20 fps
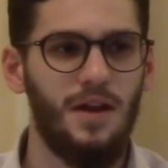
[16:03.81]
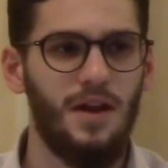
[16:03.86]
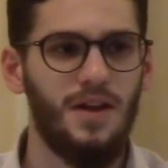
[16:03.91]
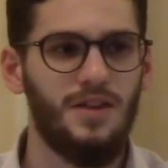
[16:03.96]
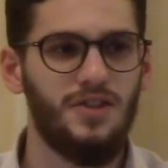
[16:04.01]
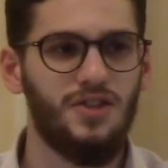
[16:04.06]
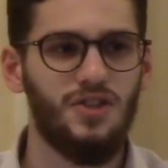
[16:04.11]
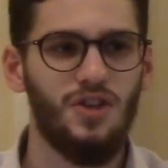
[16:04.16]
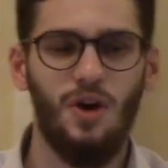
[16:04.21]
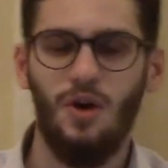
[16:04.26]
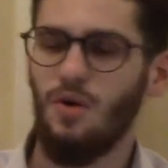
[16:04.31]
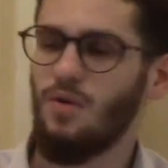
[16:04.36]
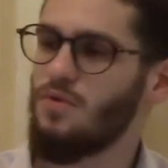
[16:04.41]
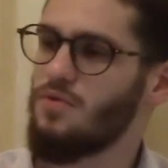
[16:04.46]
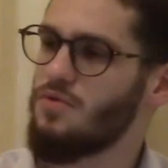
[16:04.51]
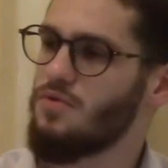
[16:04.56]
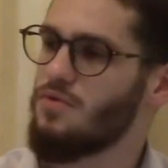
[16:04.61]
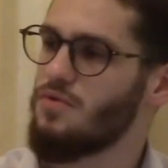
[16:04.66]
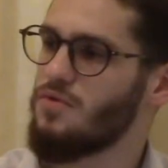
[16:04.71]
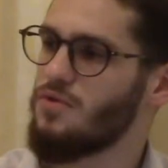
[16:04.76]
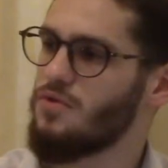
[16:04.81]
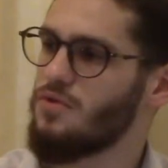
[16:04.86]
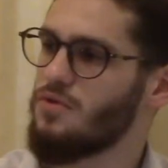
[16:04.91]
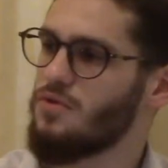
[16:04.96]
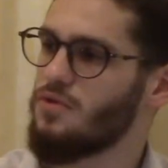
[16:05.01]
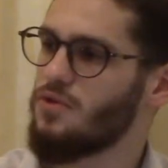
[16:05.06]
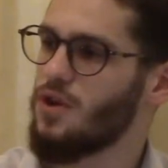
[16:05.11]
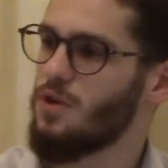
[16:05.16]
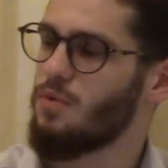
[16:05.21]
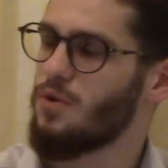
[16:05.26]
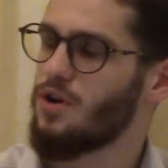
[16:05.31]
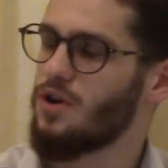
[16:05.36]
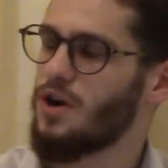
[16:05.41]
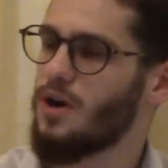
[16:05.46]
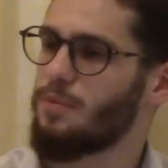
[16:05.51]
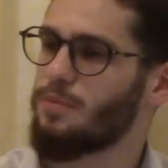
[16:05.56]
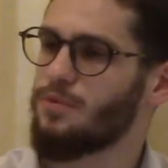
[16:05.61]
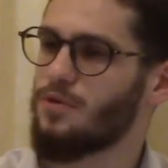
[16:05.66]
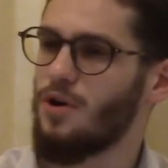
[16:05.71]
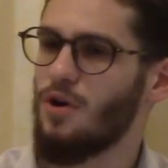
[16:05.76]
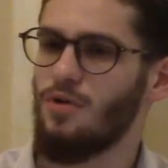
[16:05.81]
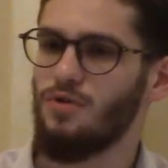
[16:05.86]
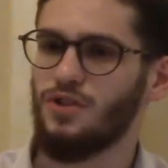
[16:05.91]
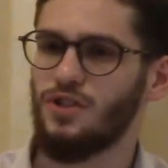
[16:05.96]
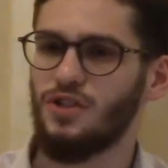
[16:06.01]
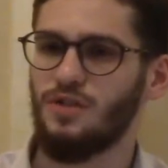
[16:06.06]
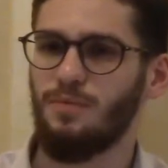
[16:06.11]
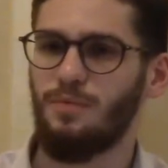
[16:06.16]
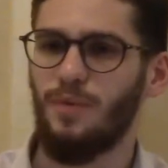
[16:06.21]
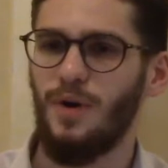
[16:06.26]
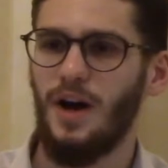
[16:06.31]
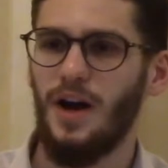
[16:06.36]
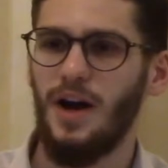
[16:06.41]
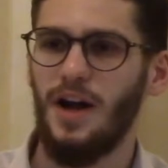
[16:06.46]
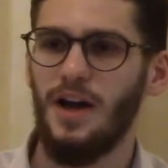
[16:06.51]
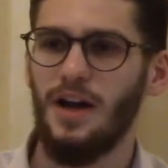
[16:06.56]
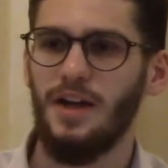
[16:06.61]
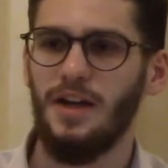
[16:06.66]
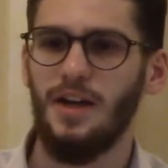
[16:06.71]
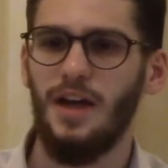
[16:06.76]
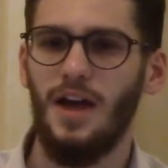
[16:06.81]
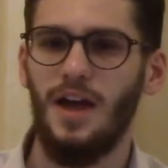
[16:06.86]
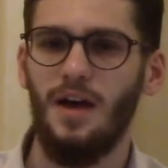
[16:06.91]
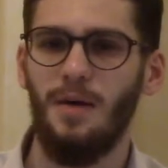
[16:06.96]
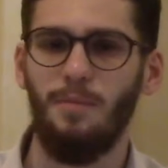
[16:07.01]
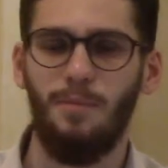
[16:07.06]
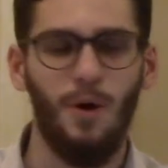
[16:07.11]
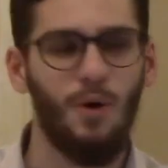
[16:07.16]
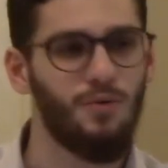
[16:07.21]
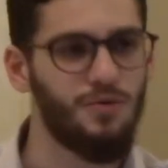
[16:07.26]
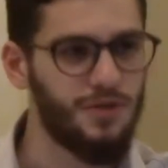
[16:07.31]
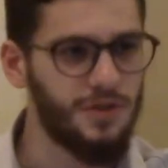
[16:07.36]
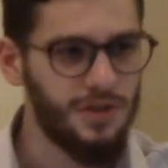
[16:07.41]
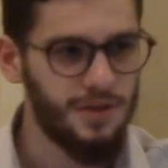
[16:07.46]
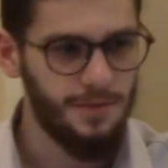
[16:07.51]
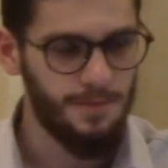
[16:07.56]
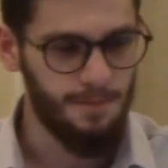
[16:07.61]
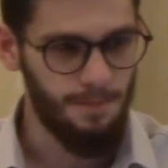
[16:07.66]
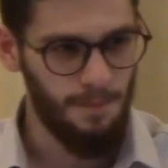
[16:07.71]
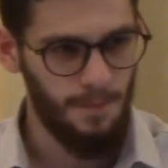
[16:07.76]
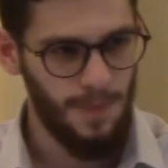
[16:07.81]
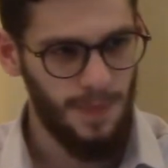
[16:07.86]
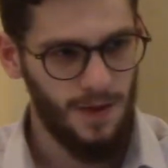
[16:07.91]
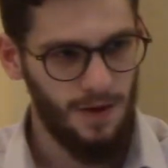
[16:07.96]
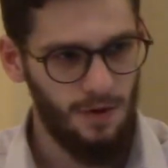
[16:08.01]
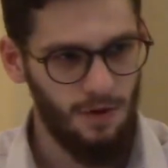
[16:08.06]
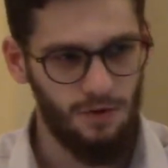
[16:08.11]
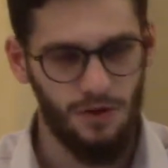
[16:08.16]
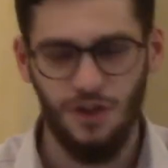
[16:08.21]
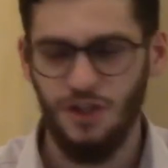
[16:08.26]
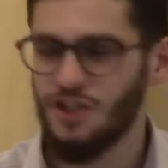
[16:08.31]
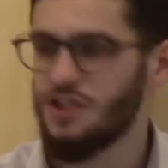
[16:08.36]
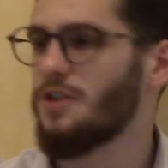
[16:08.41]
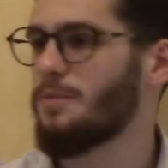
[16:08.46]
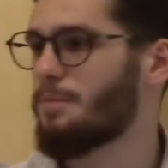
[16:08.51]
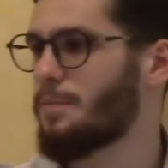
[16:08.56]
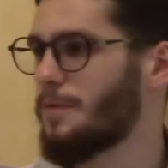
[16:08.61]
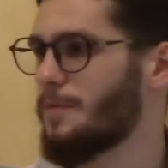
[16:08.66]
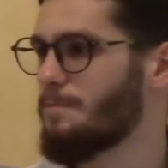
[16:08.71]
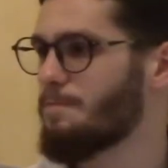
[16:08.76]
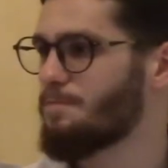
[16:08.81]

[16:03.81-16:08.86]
And so they were approached by a boat or a ship.